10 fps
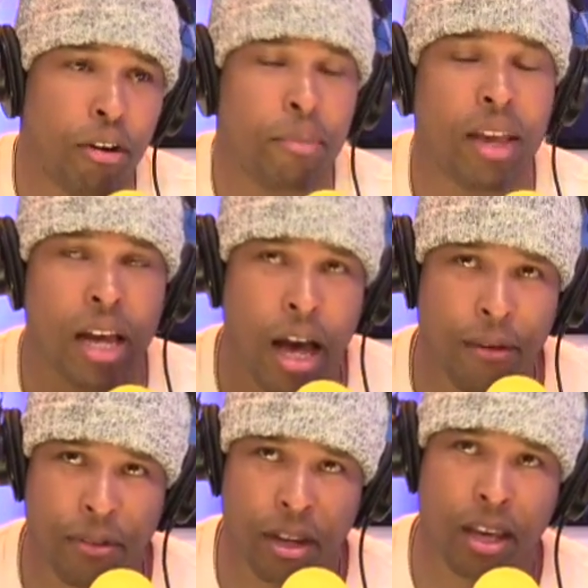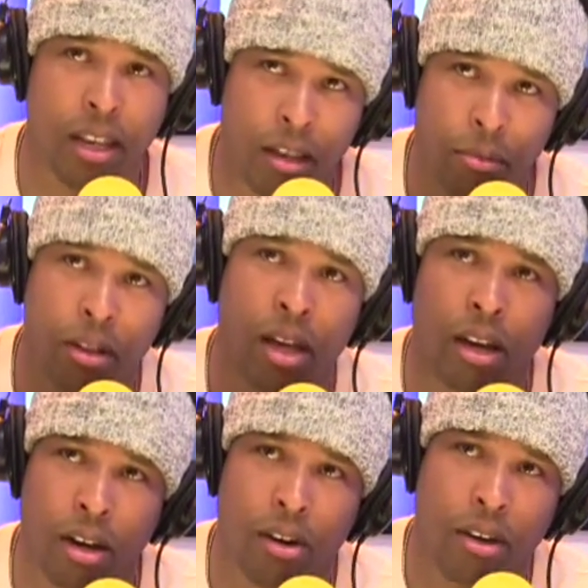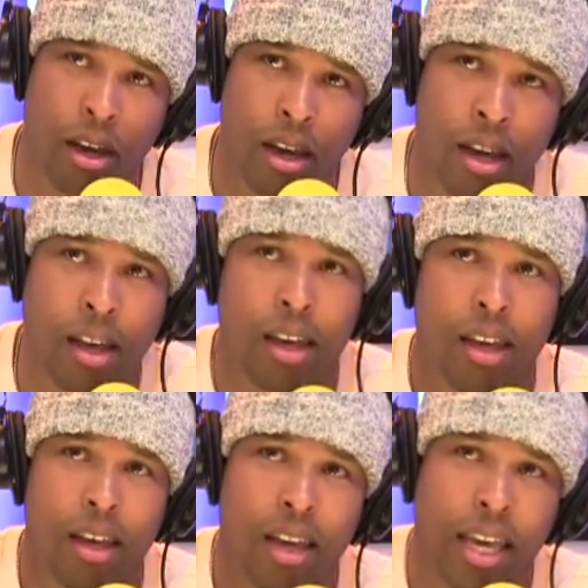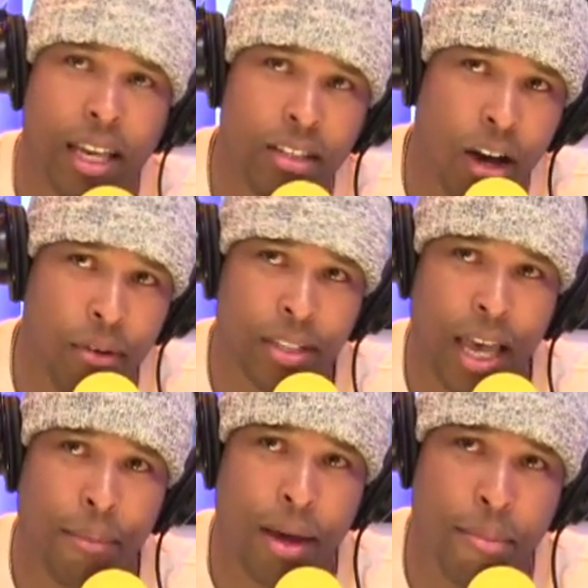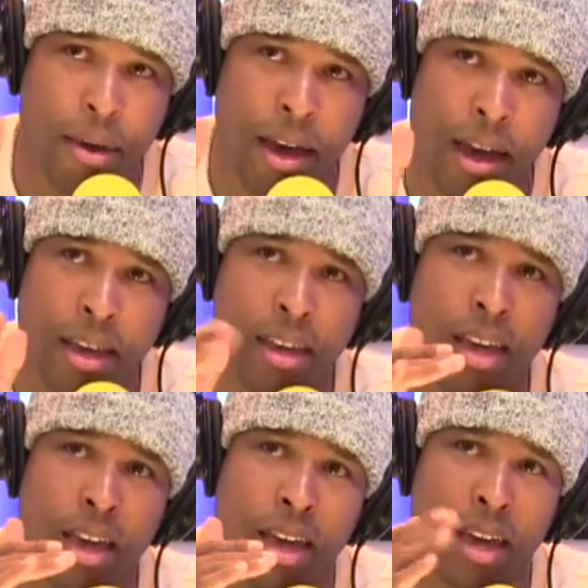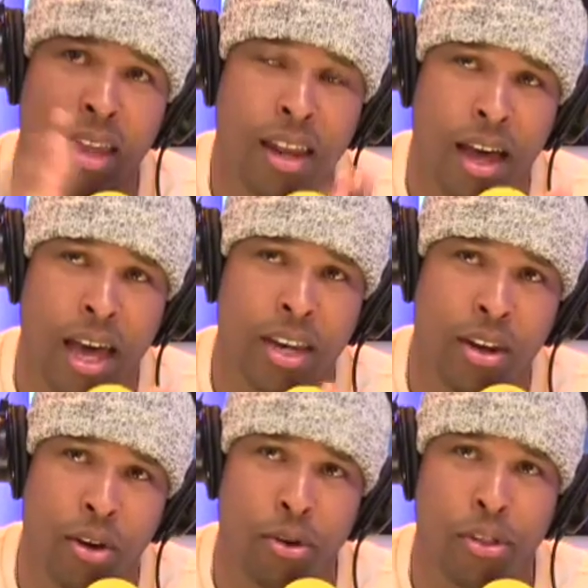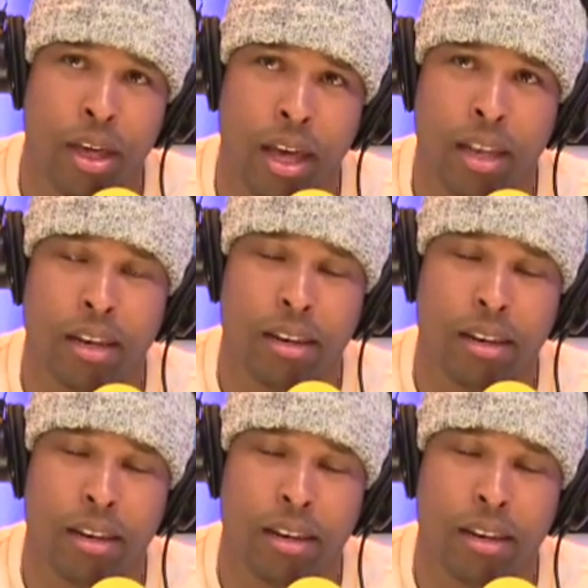be confident and be like, "Okay." Yeah, but we can't. He's always had my back, and I know that.